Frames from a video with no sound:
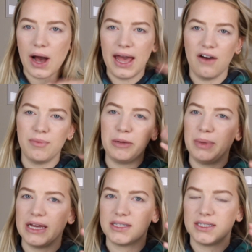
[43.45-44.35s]
I have my
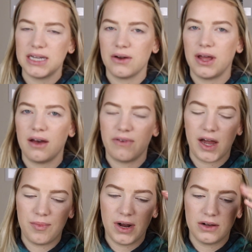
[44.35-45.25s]
base down, I have
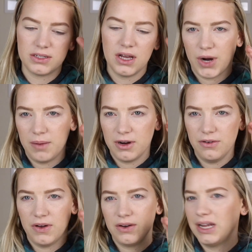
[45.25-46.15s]
eyebrows, primer,
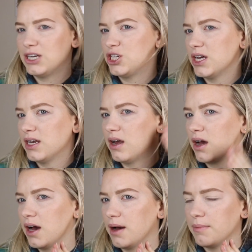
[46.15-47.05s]
foundation,
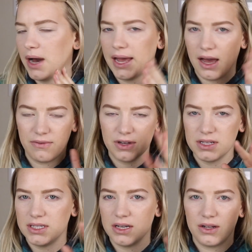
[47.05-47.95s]
I have
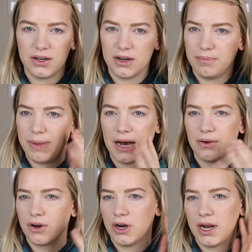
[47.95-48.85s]
concealer,
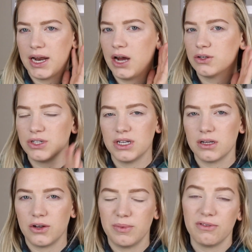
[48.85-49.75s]
powder, and I also did
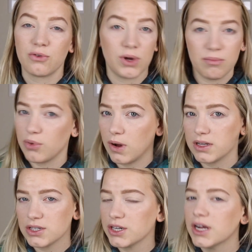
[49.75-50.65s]
a little bit of cream
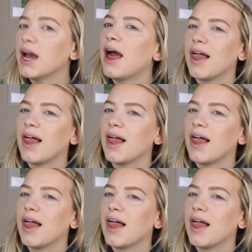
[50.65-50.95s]
bronzer.